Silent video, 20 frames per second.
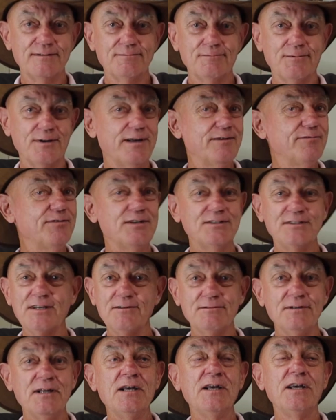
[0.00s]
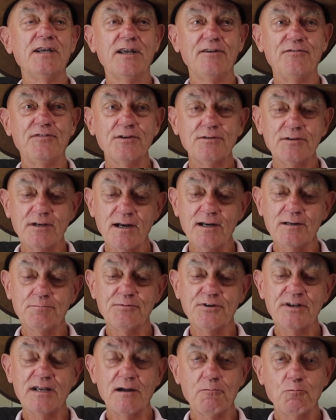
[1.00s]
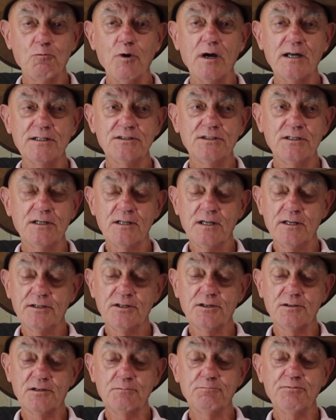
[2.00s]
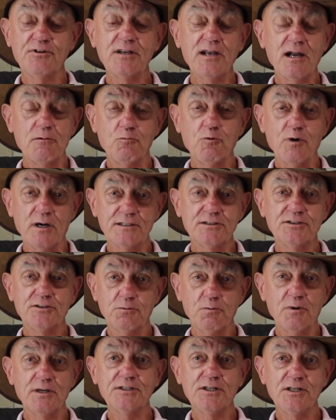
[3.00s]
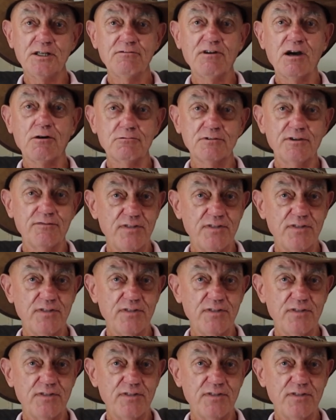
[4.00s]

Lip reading: Whatever you do, if you can't bring up one, you can bring up one to 1 year old.